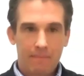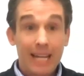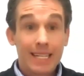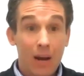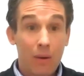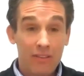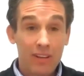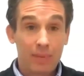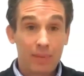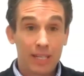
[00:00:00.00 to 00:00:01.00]
That's how I
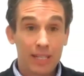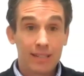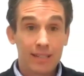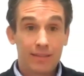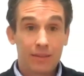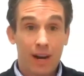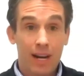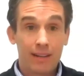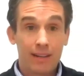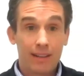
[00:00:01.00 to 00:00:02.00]
feel about this,
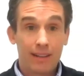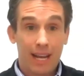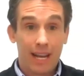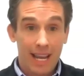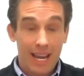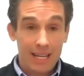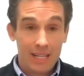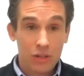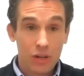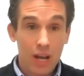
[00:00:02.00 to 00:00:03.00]
right? Like it
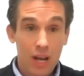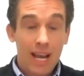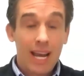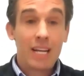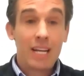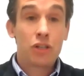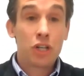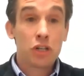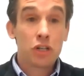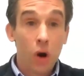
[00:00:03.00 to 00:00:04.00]
is it is
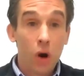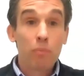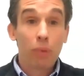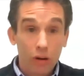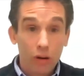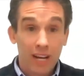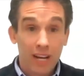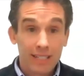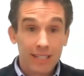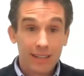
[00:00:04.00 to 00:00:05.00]
just so
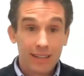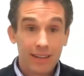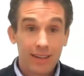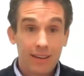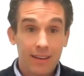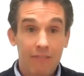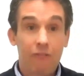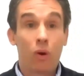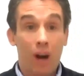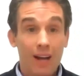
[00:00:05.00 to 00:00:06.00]
perfect
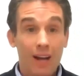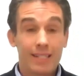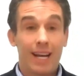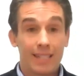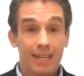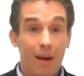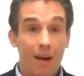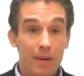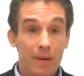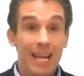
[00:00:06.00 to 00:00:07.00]
for us as a
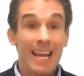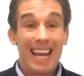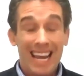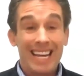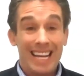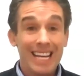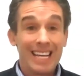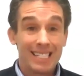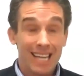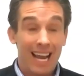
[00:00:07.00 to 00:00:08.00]
company. It
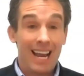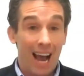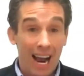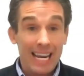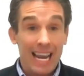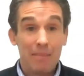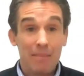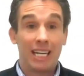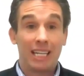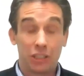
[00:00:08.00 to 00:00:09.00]
is a game
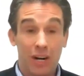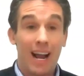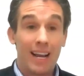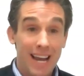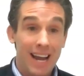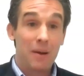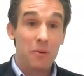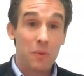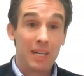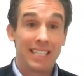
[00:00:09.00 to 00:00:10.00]
changer and again, I
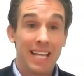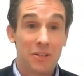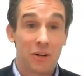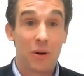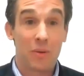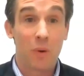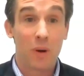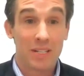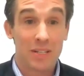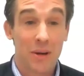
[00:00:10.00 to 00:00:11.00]
wish that term
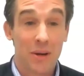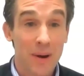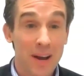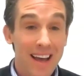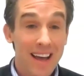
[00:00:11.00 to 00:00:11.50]
wasn't so